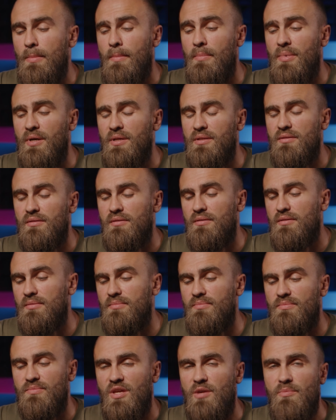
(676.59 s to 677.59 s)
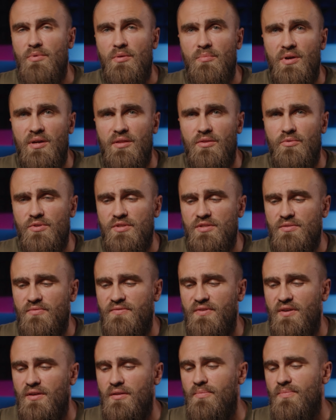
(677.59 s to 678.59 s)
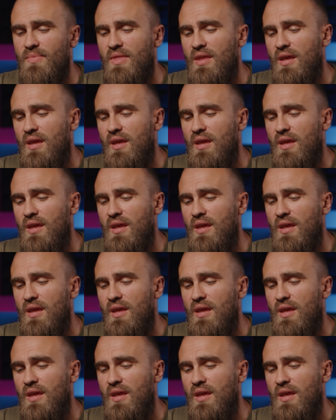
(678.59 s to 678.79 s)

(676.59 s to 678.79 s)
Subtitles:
But keep in mind there is a fan.